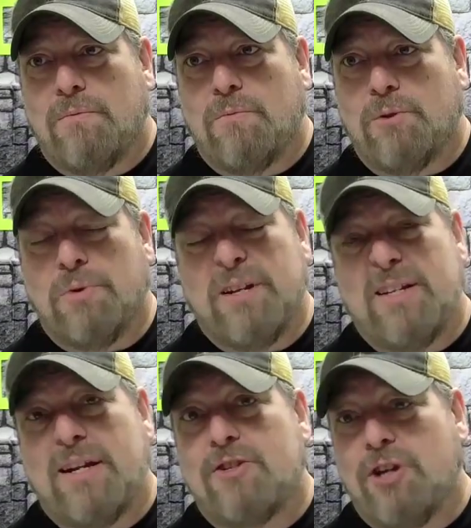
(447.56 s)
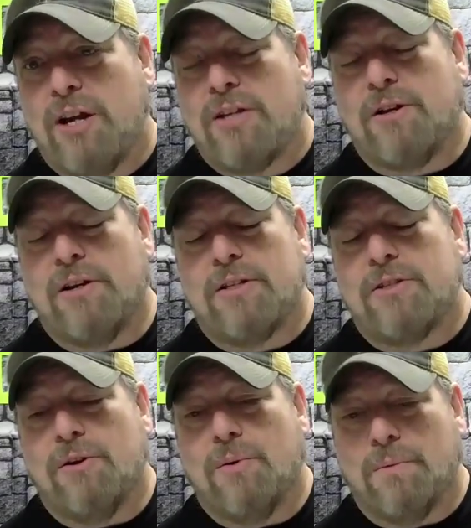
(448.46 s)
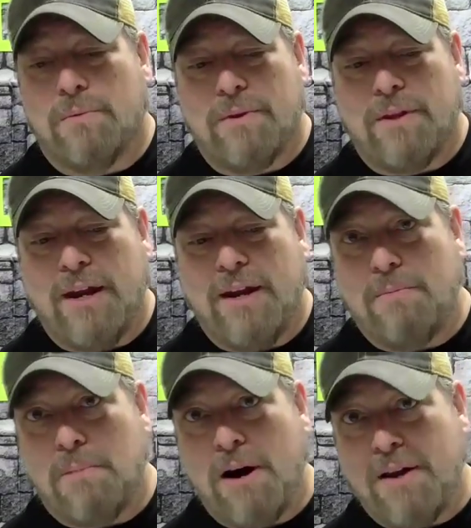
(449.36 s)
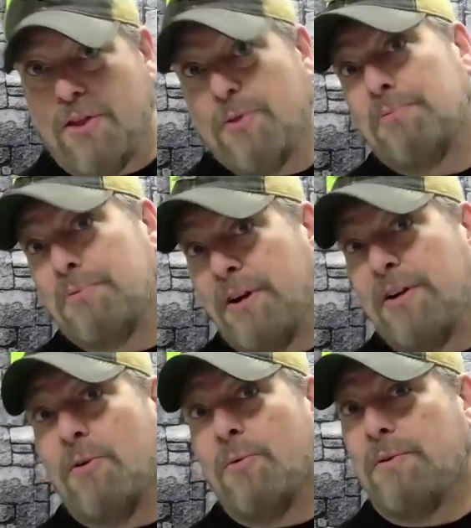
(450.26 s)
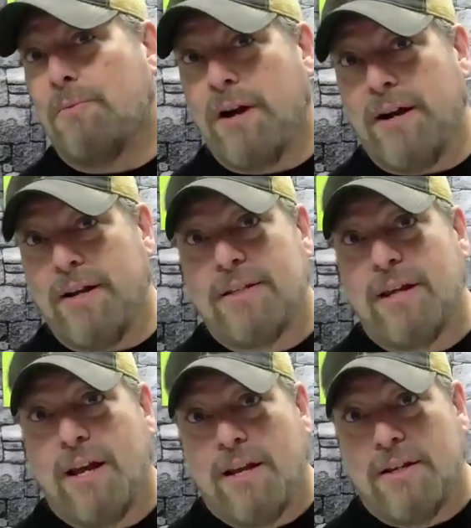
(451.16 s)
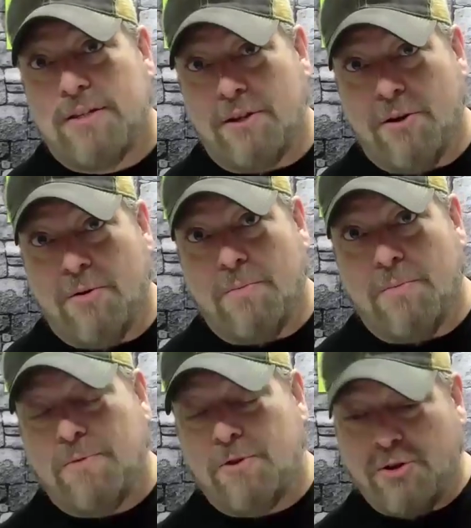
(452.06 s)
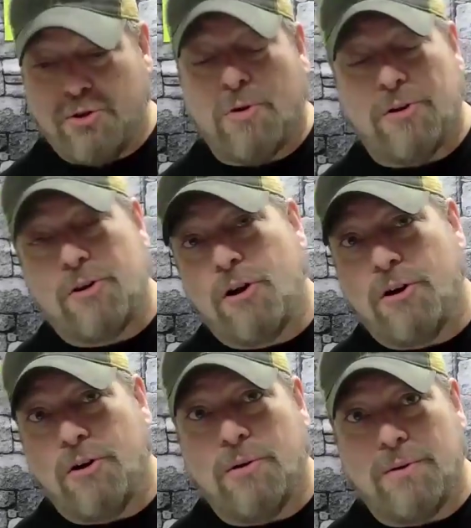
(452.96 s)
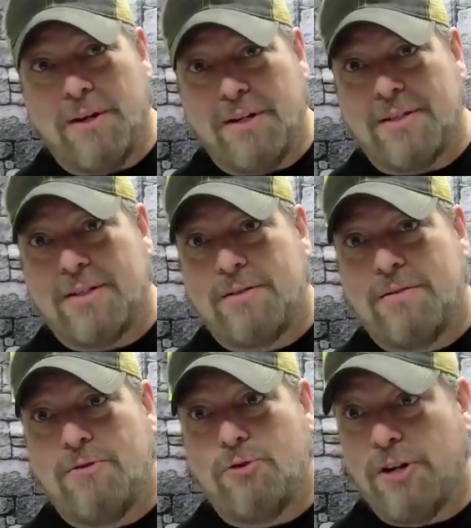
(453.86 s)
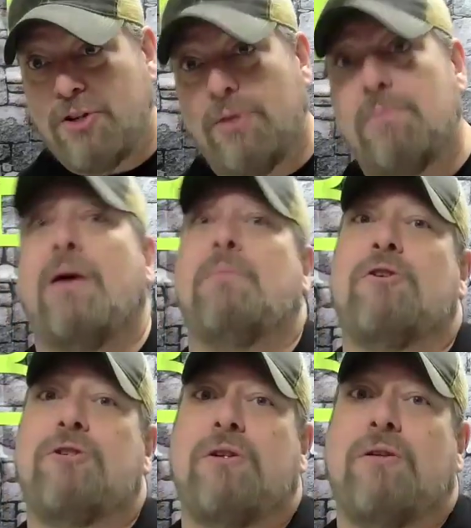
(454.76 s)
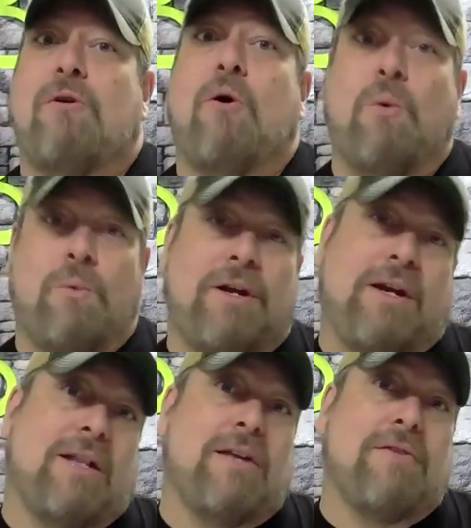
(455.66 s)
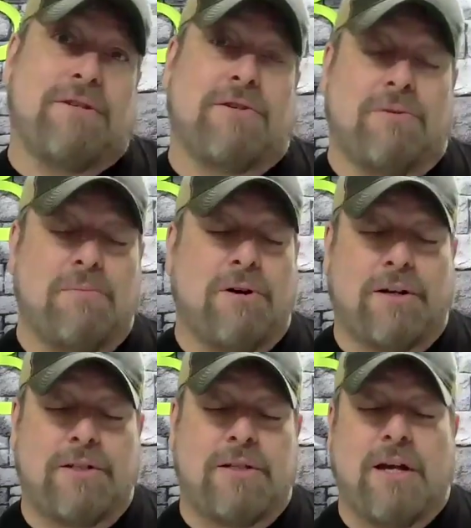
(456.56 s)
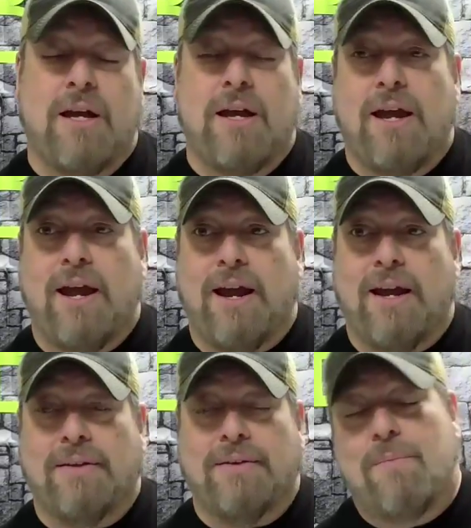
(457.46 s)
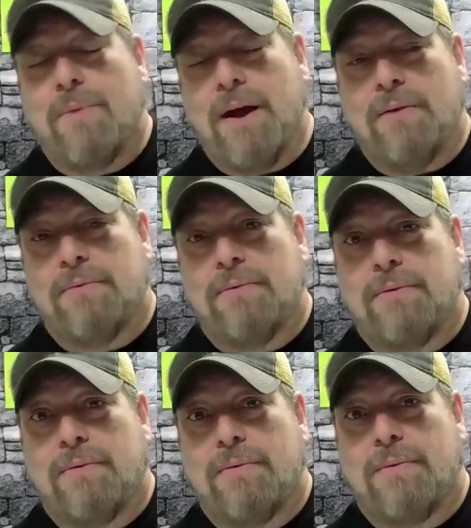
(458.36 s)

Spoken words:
was willing to take a chance on it. So they bought the print only rights. So Dungeon Crawler Carl is traditionally published only in the physical books. And that